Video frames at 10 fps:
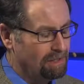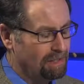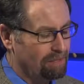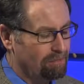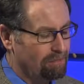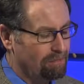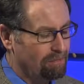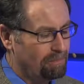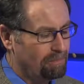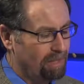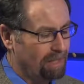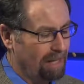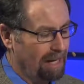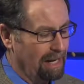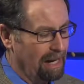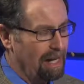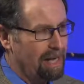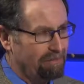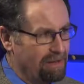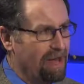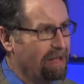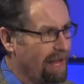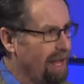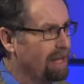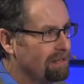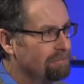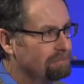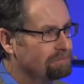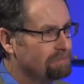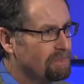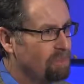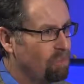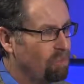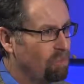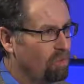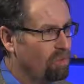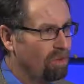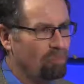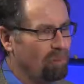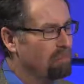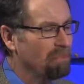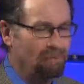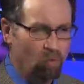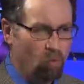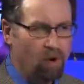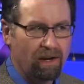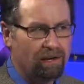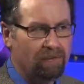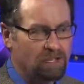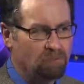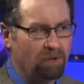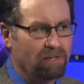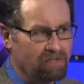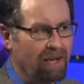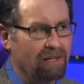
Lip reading: I have not had but maybe one experience that